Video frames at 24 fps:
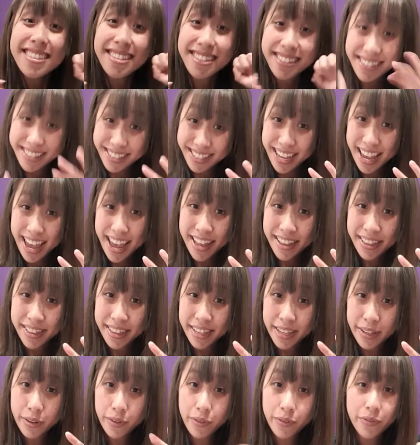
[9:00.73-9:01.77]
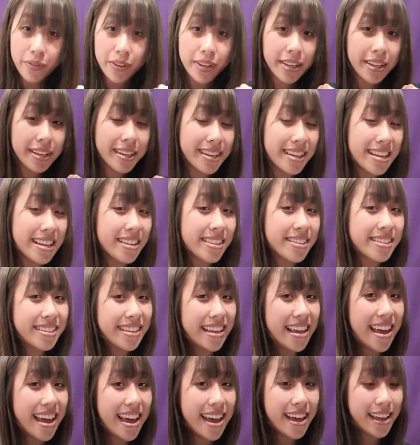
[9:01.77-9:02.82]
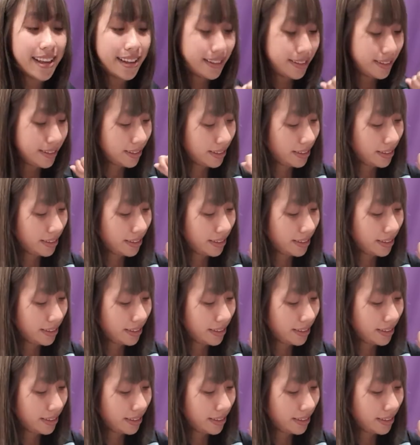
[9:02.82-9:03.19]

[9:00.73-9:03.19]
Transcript: 10 little fingers and